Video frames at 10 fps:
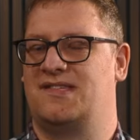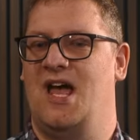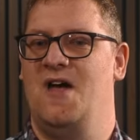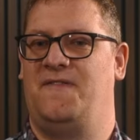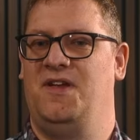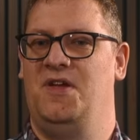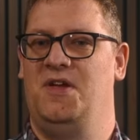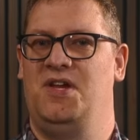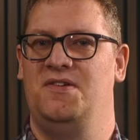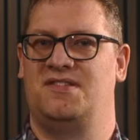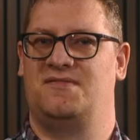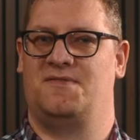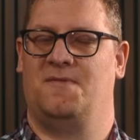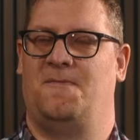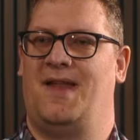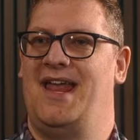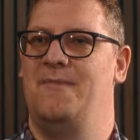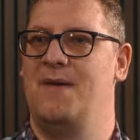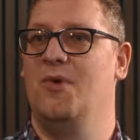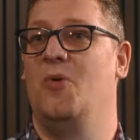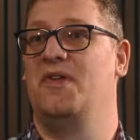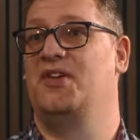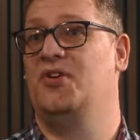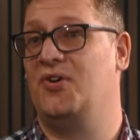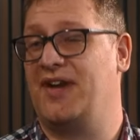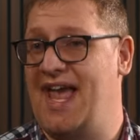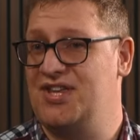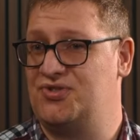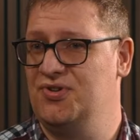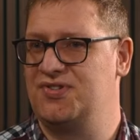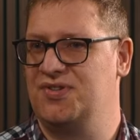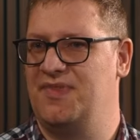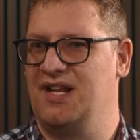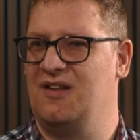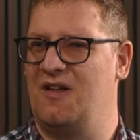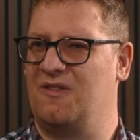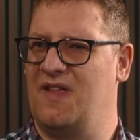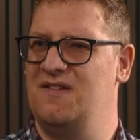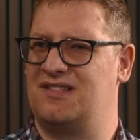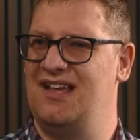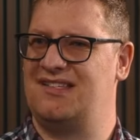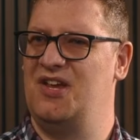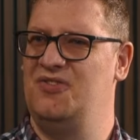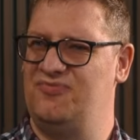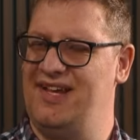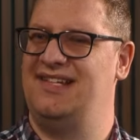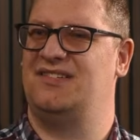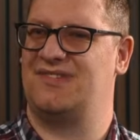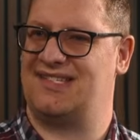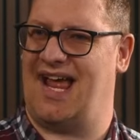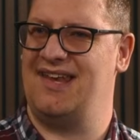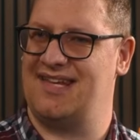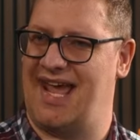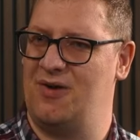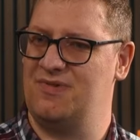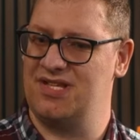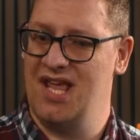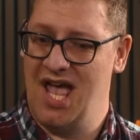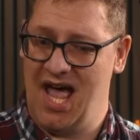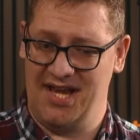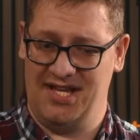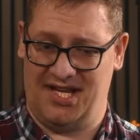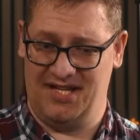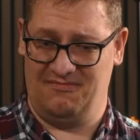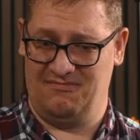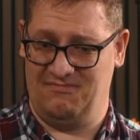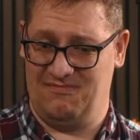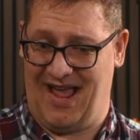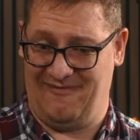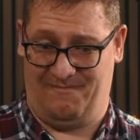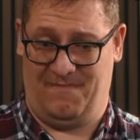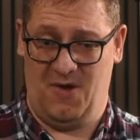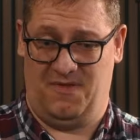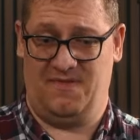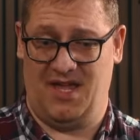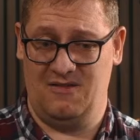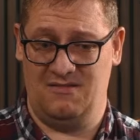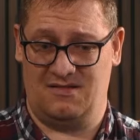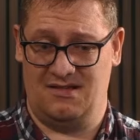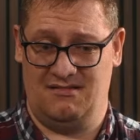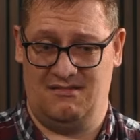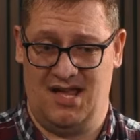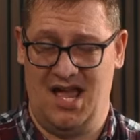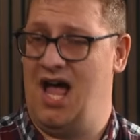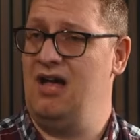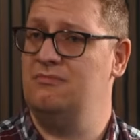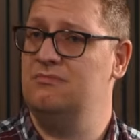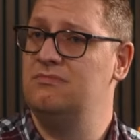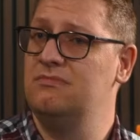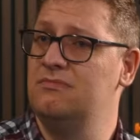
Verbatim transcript: So if you you sort of playing a bit more with an orchestra or something along those lines, so you really sort of stand out, and you can have both of those at home.